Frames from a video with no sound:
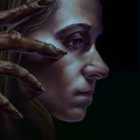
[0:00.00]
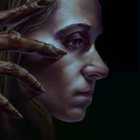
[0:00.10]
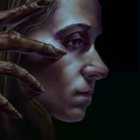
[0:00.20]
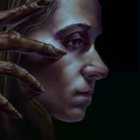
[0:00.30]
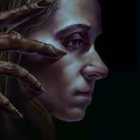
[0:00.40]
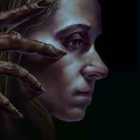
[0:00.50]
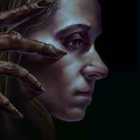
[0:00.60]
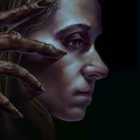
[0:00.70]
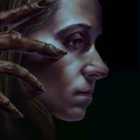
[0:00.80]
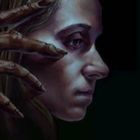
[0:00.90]

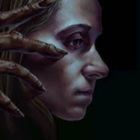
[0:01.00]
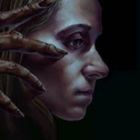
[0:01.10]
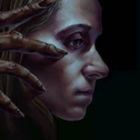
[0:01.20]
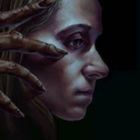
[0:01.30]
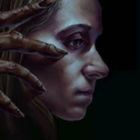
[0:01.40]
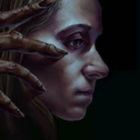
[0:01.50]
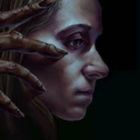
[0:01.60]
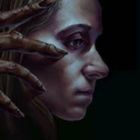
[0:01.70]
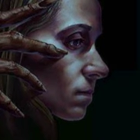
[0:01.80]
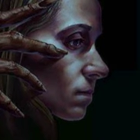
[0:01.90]

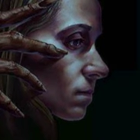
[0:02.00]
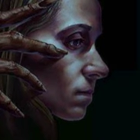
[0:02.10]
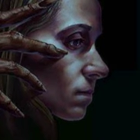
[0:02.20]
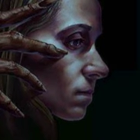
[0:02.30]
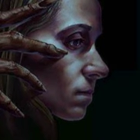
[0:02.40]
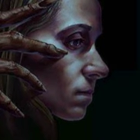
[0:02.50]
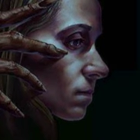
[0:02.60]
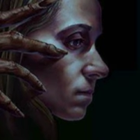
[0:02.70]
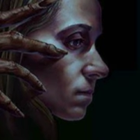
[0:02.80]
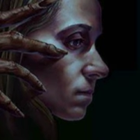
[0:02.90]

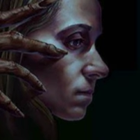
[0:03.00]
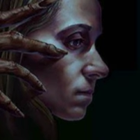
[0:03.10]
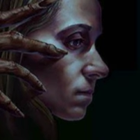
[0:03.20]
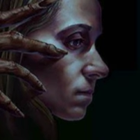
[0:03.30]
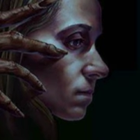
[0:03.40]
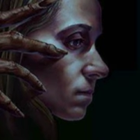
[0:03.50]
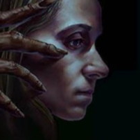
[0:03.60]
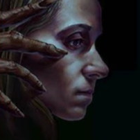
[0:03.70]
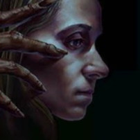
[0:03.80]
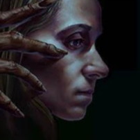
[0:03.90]

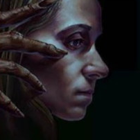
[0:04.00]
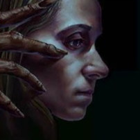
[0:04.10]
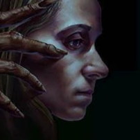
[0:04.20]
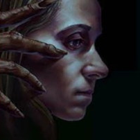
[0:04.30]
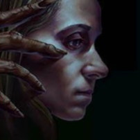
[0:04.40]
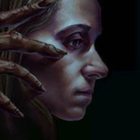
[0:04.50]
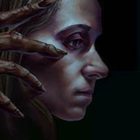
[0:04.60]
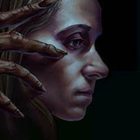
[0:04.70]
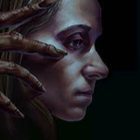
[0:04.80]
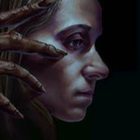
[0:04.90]

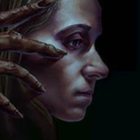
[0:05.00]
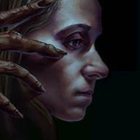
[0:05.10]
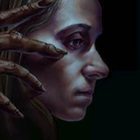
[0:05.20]
(no lip movement)